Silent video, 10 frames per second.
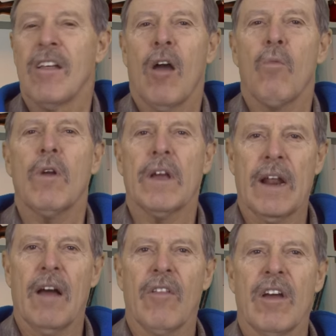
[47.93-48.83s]
They want to
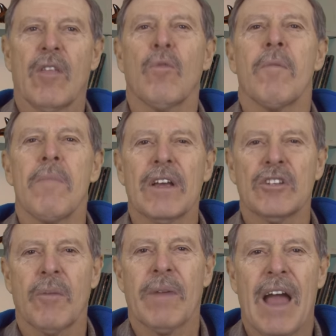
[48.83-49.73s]
get out there, they want to make
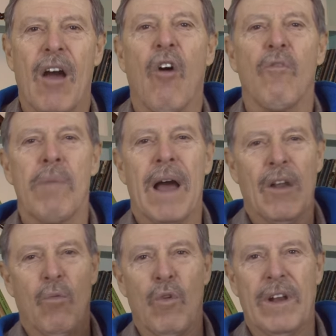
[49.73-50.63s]
something out of
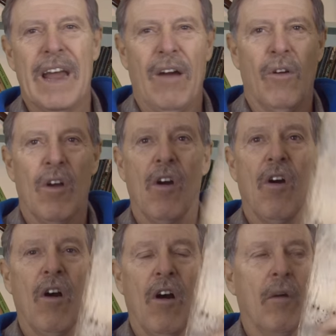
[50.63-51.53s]
pallet wood. Now,
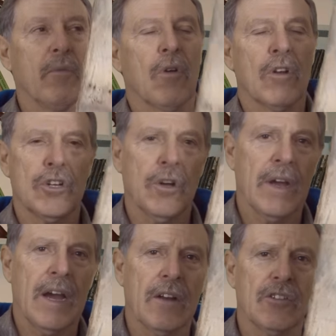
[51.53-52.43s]
I'm not going to show
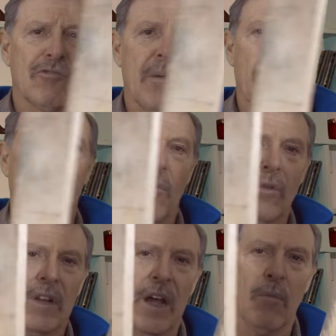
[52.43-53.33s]
you how to strip pallet
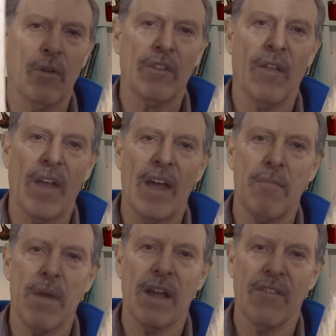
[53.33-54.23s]
wood down. We've done that in
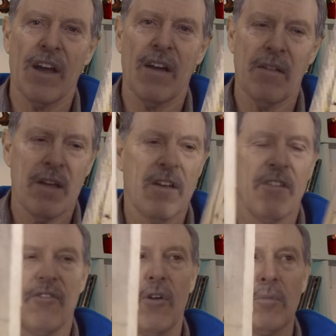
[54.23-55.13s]
many of our
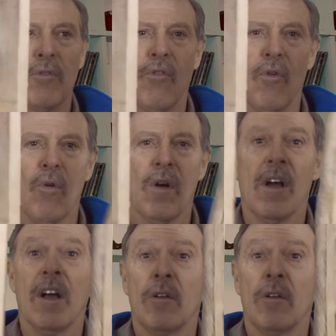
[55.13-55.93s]
films before.